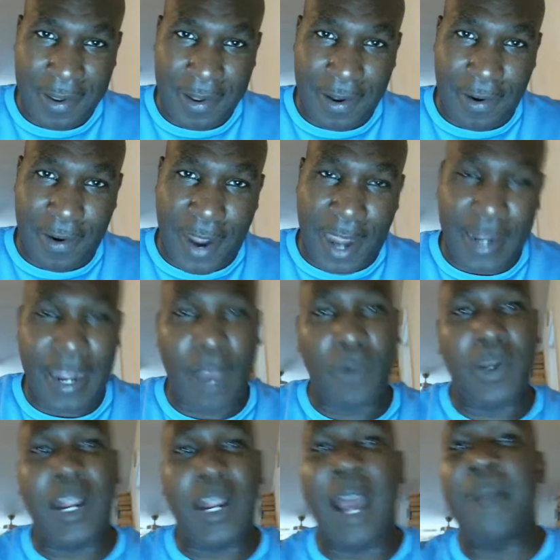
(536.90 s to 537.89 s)
All right. Now,
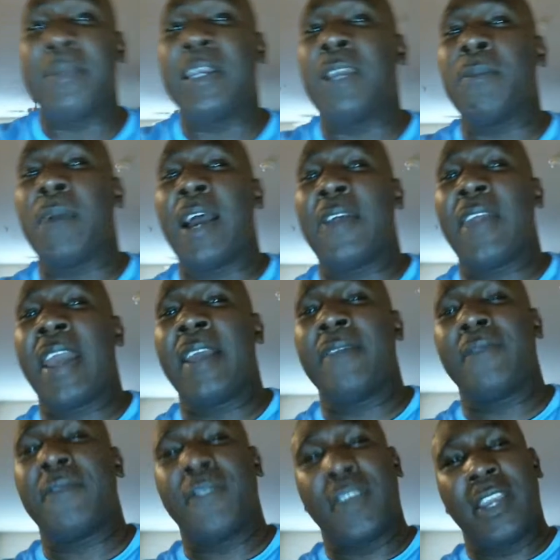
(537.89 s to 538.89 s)
what I mean by that,
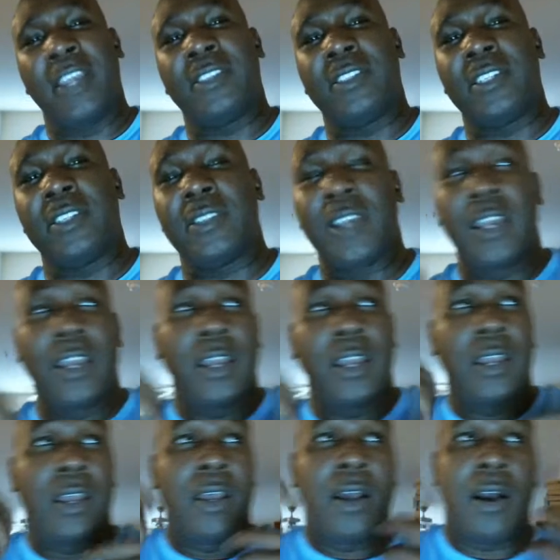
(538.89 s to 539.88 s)
for instance,
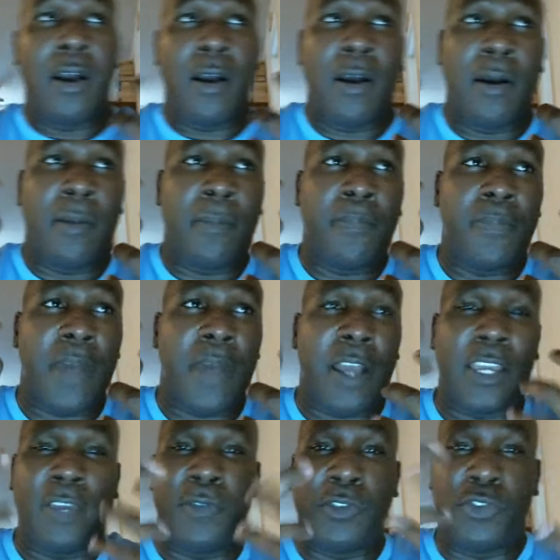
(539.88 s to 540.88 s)
I'll
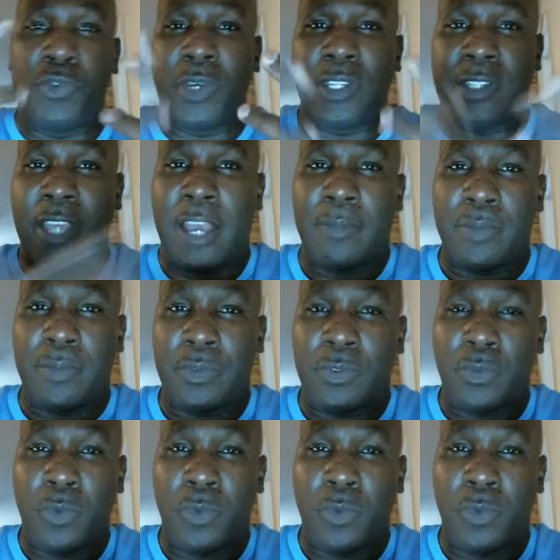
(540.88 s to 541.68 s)
give you two examples.